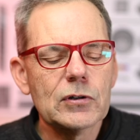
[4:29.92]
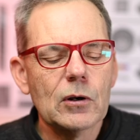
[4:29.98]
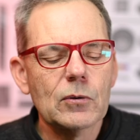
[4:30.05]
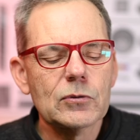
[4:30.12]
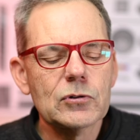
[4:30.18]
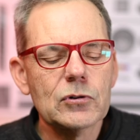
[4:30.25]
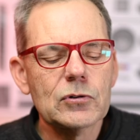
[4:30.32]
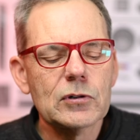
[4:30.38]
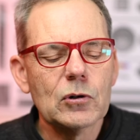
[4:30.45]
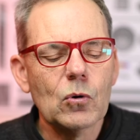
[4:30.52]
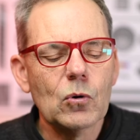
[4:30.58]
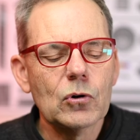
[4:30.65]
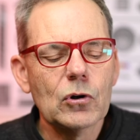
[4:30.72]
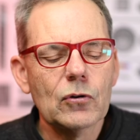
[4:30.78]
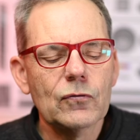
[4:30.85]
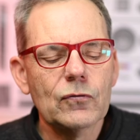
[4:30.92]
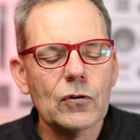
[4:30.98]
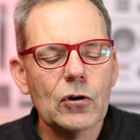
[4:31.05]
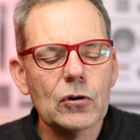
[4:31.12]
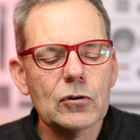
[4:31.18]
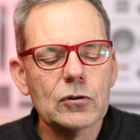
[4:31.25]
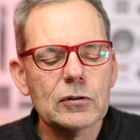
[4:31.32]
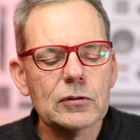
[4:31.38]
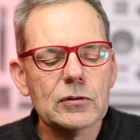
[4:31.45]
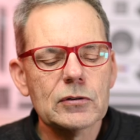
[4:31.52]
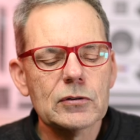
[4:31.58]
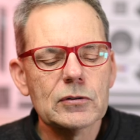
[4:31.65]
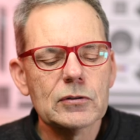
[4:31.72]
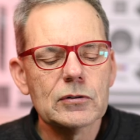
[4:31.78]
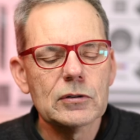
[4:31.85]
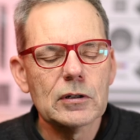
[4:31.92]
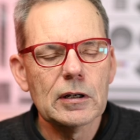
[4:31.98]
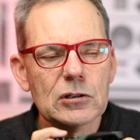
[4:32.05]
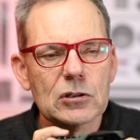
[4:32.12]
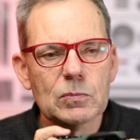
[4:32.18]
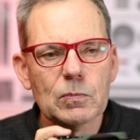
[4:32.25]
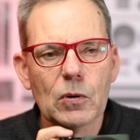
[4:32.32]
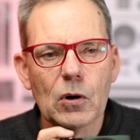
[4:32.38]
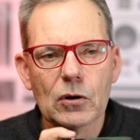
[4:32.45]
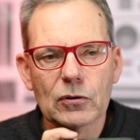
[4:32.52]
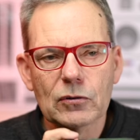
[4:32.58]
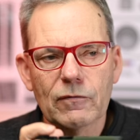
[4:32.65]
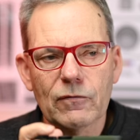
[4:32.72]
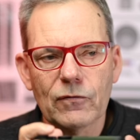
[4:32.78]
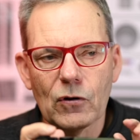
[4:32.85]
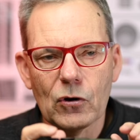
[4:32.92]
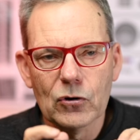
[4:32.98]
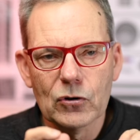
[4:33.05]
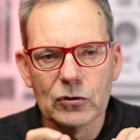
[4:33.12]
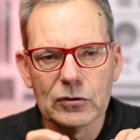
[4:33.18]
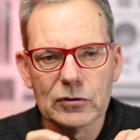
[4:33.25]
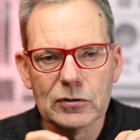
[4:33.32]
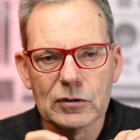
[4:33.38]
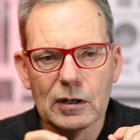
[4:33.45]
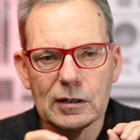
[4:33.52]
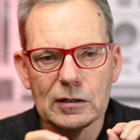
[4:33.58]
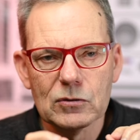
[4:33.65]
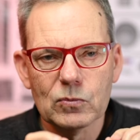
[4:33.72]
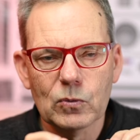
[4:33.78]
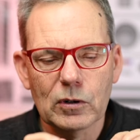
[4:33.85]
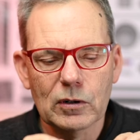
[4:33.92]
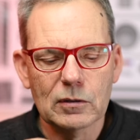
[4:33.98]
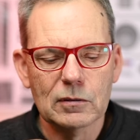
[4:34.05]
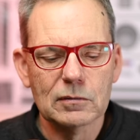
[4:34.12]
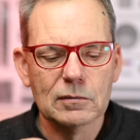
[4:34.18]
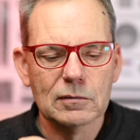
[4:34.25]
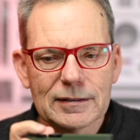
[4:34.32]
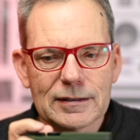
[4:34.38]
I was using autofocus, spot focus as well.